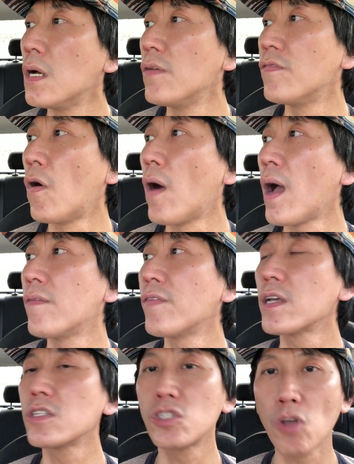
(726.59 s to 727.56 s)
for
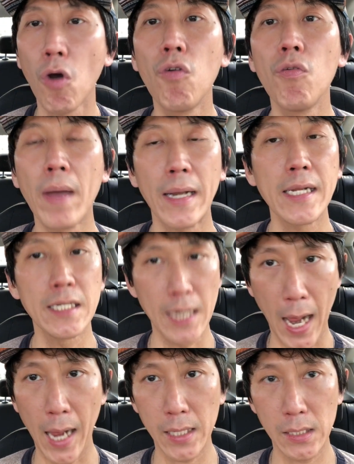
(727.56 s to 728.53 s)
having so many
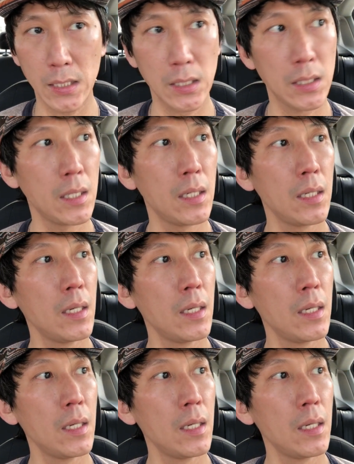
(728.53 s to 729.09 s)
decks.